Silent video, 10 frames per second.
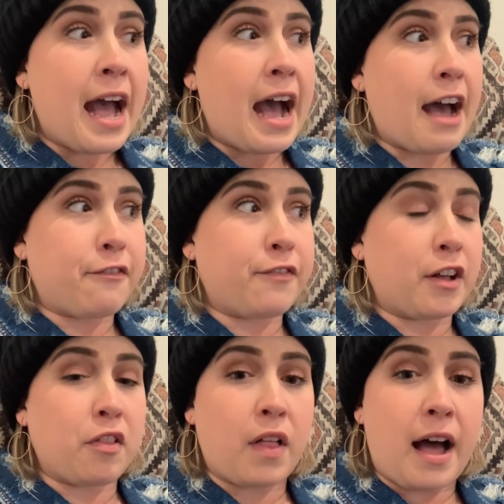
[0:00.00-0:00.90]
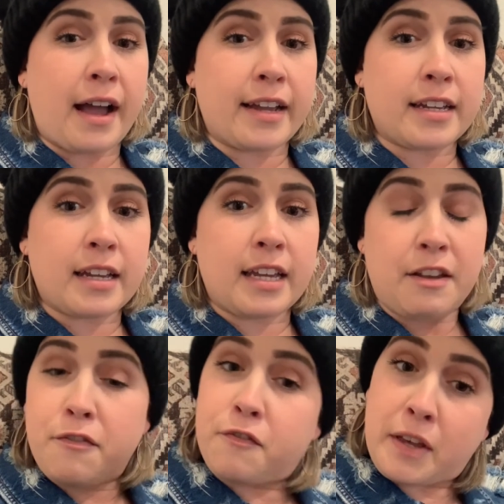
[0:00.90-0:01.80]
I felt like
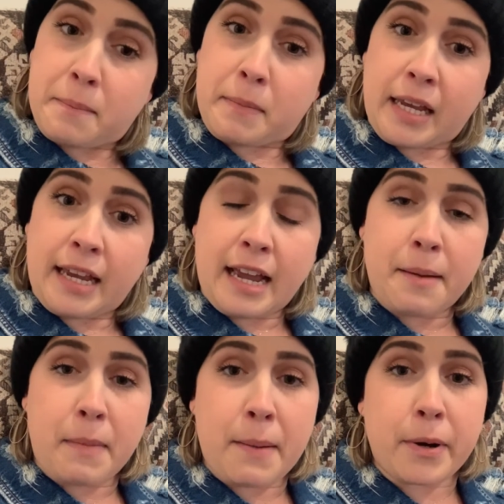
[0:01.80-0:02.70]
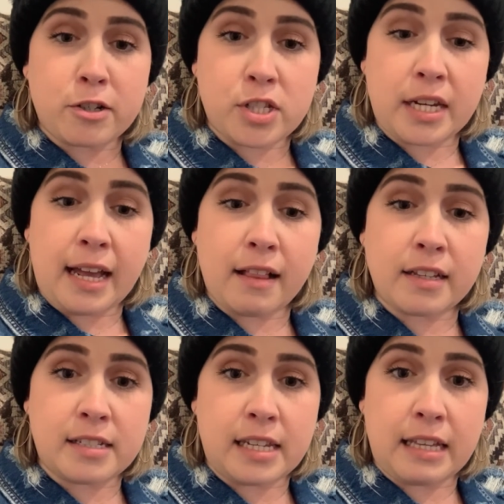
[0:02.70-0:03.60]
it fit me and my
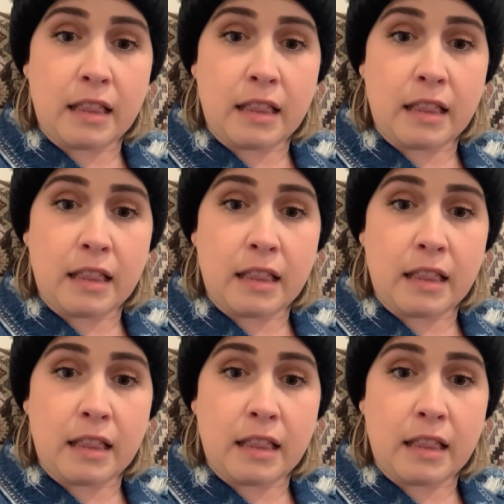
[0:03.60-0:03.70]
personality,